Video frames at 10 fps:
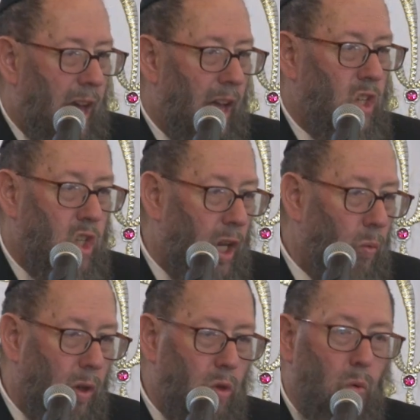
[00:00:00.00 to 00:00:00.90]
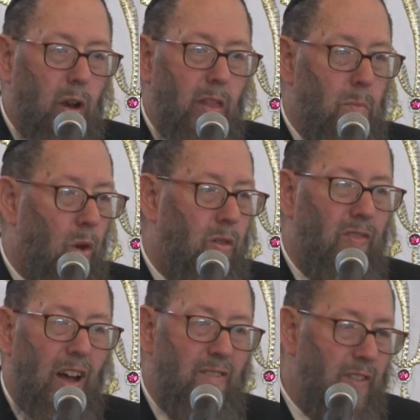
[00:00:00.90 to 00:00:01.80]
And she was one of the most
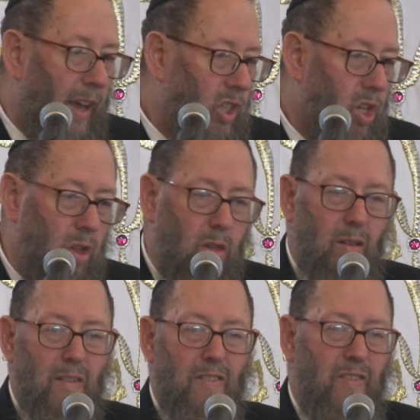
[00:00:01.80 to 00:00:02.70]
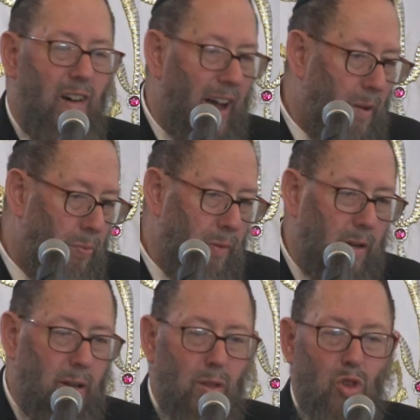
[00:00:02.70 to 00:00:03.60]
vivacious,
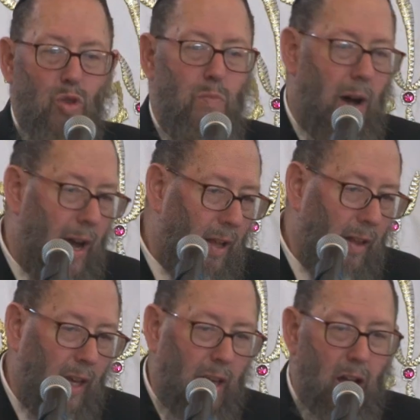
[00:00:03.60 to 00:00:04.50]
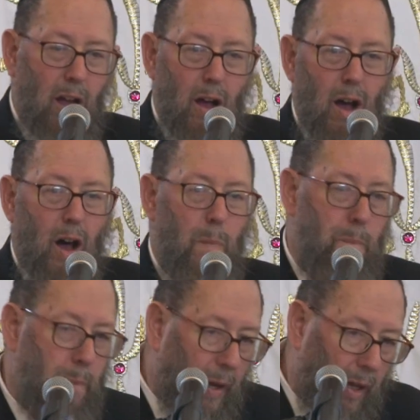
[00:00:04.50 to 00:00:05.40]
vibrant, smiley,
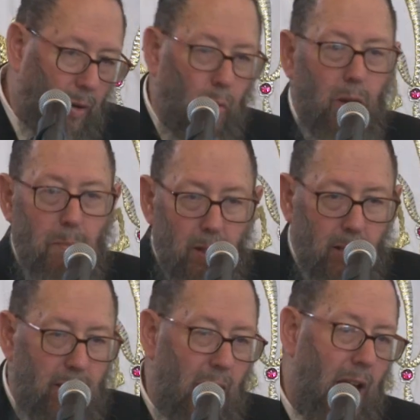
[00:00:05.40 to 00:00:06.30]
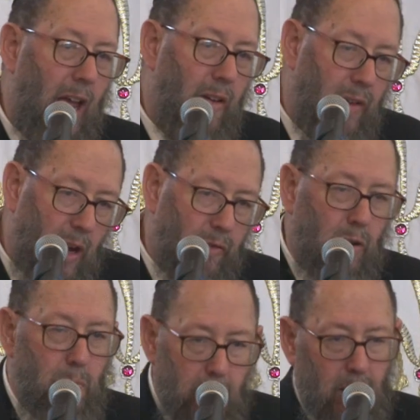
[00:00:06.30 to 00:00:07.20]
upbeat women that I have
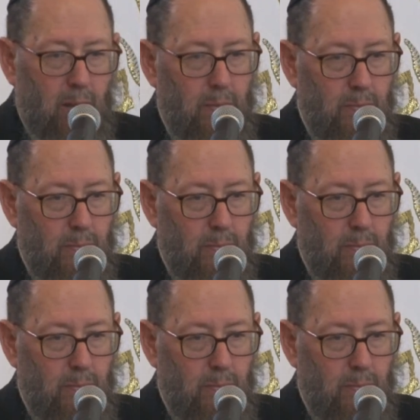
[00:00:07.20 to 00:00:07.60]
ever met.